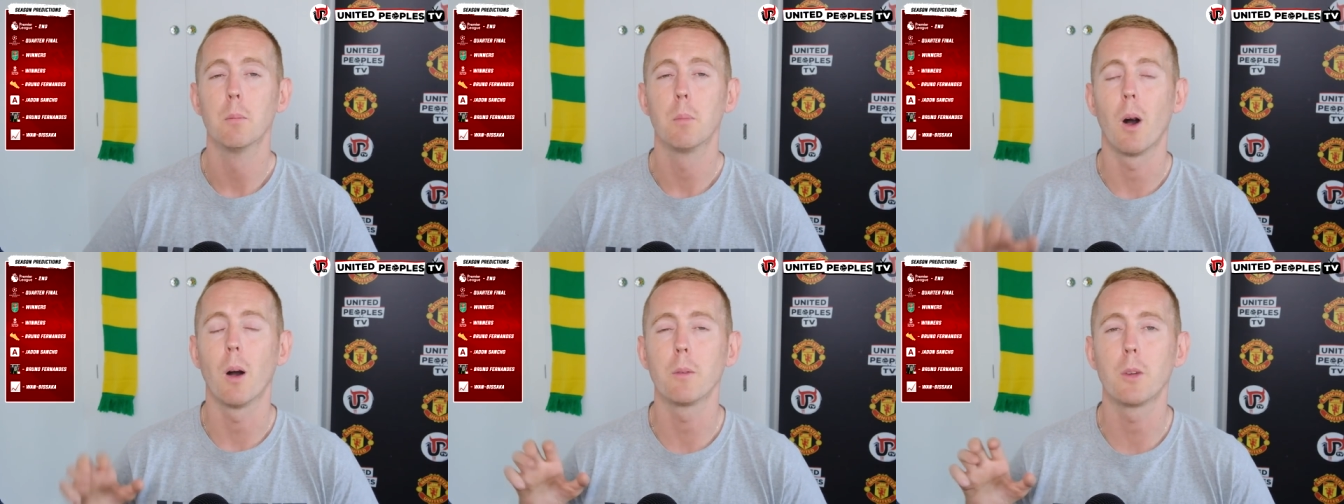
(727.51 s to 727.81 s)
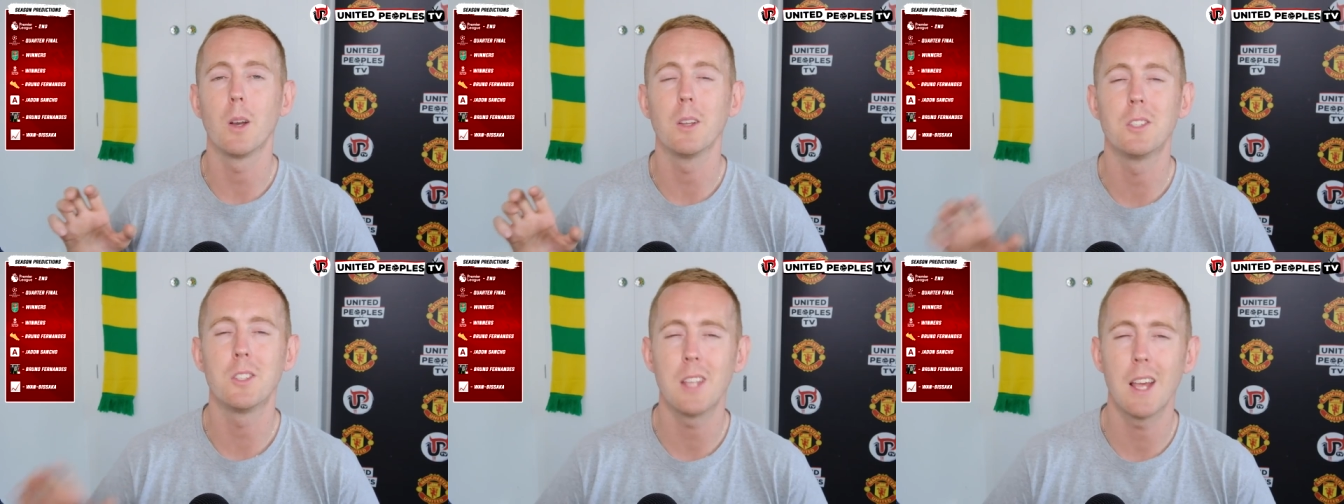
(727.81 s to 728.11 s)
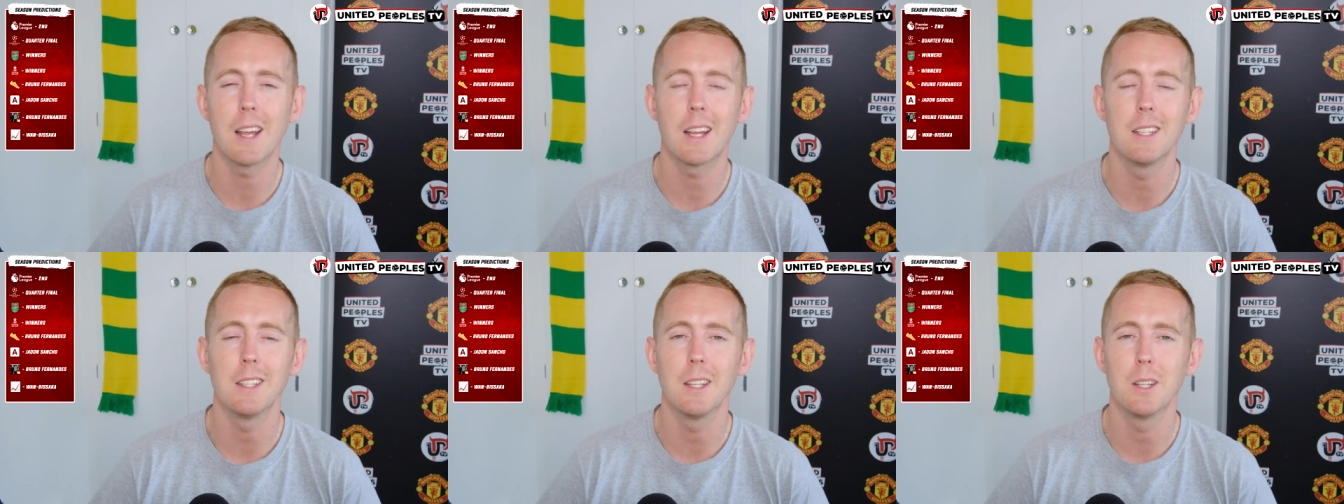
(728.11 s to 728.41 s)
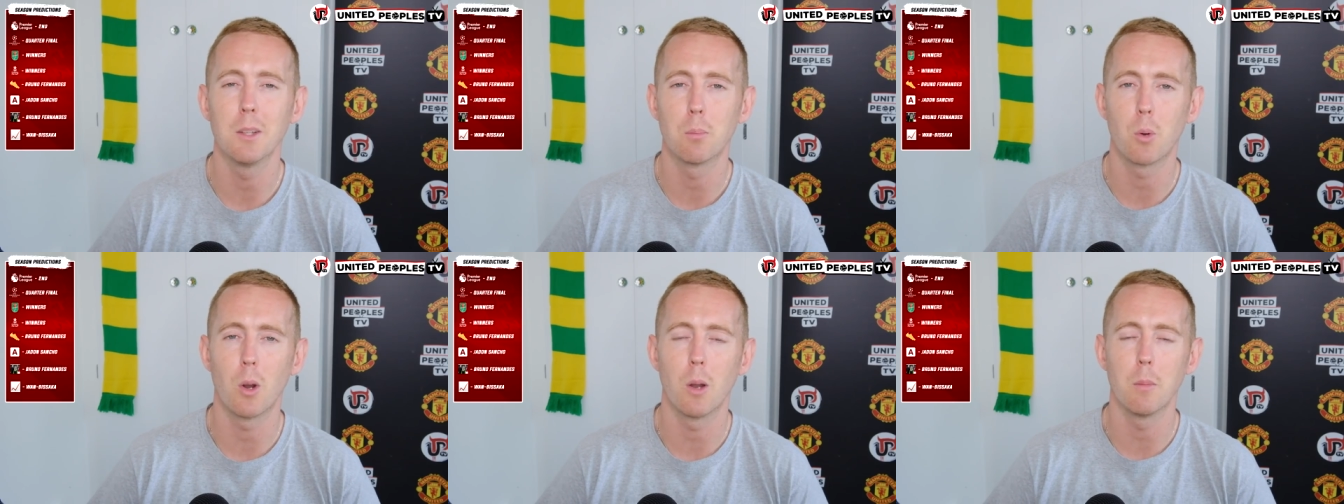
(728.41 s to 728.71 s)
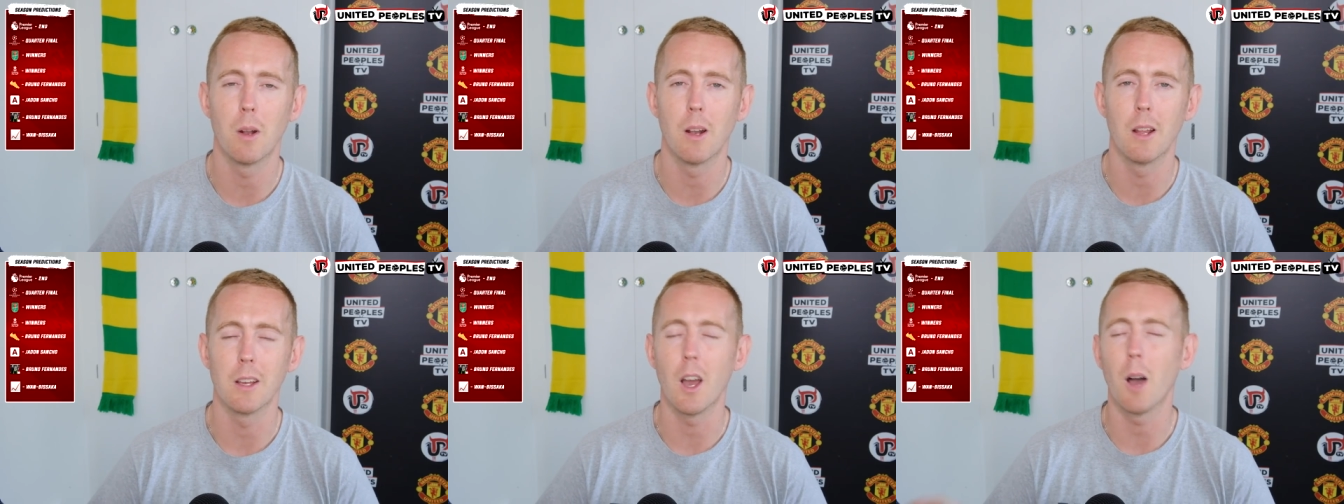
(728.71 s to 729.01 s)
But I'm going second in the
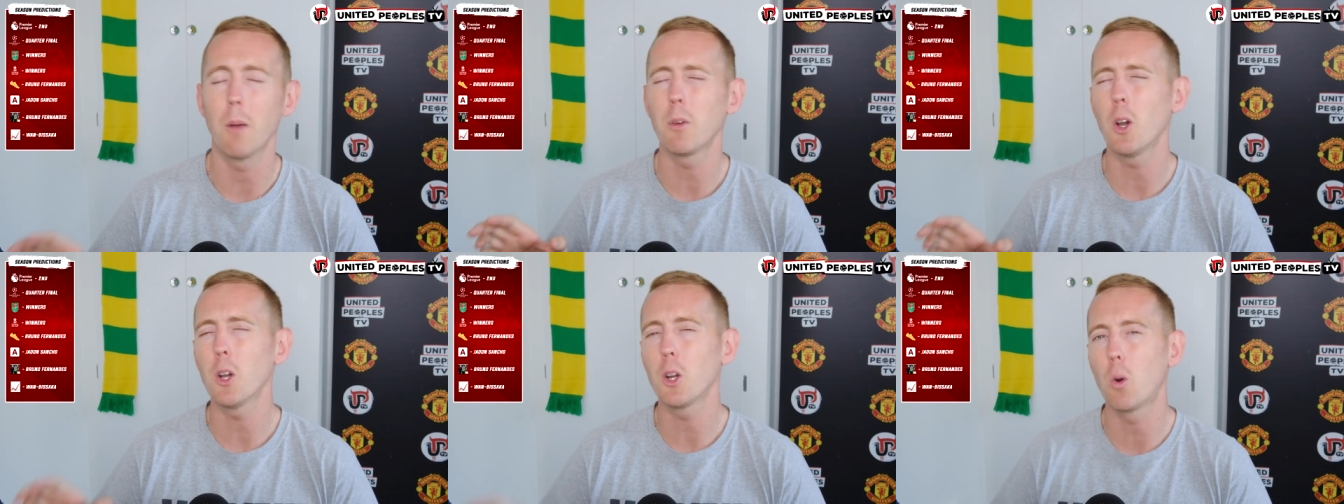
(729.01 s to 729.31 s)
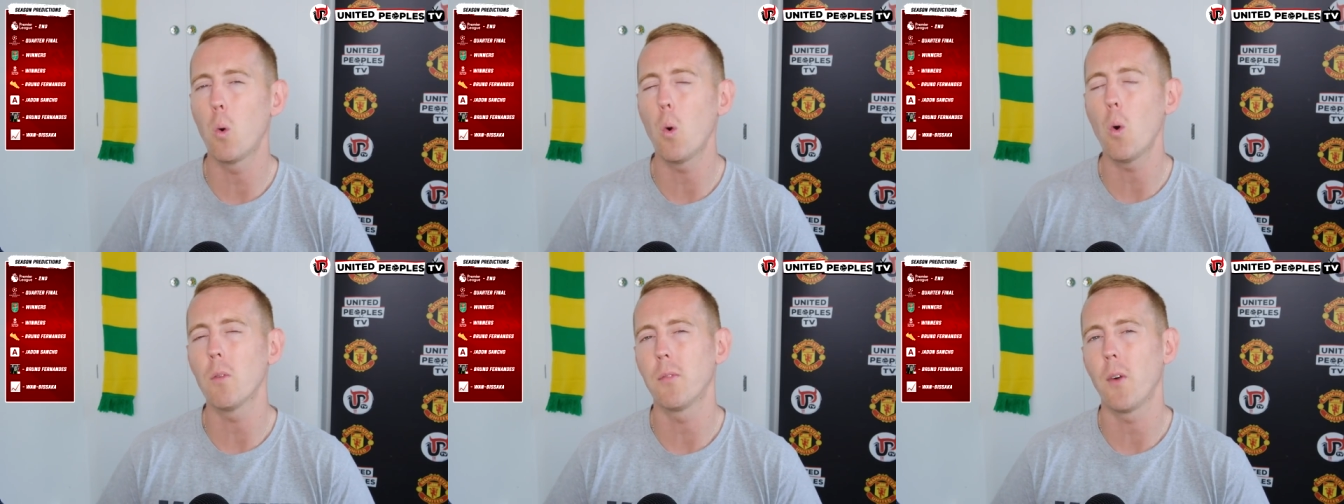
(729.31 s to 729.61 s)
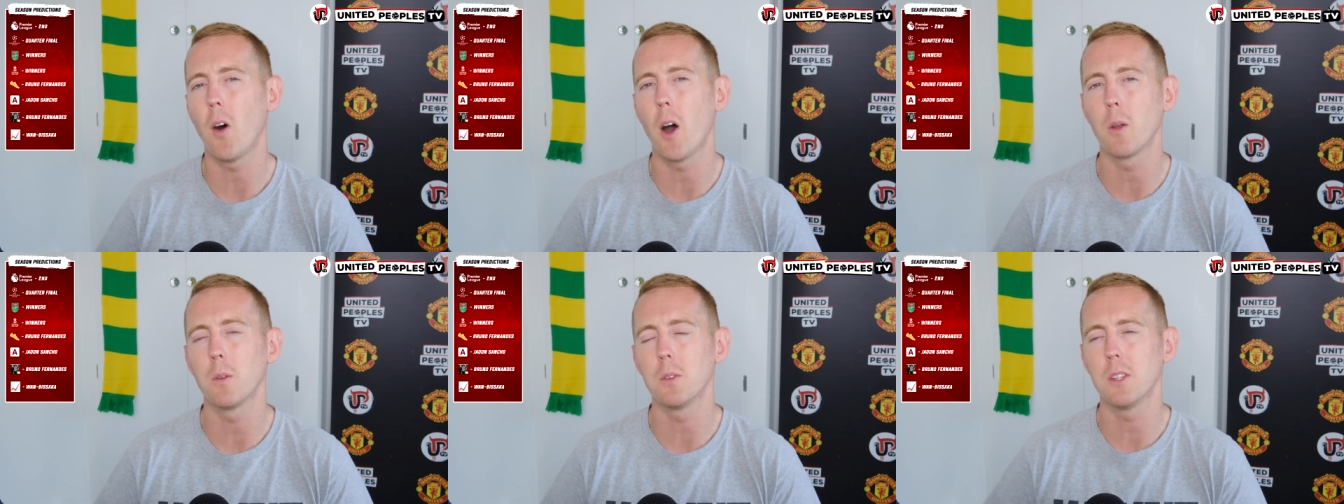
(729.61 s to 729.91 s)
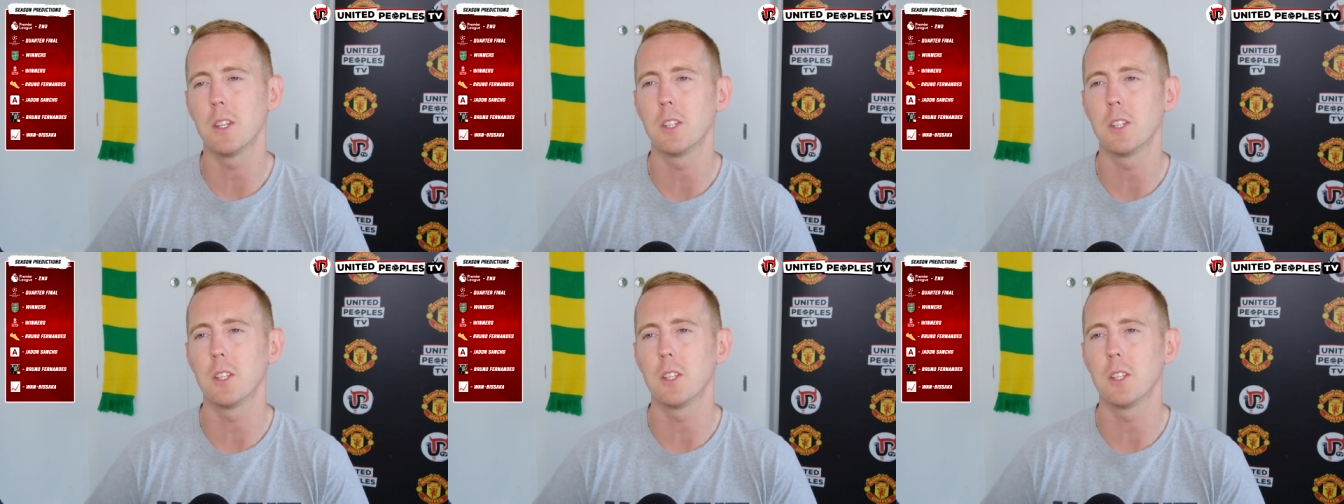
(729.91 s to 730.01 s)
Premier League. I'm going quarterfinals in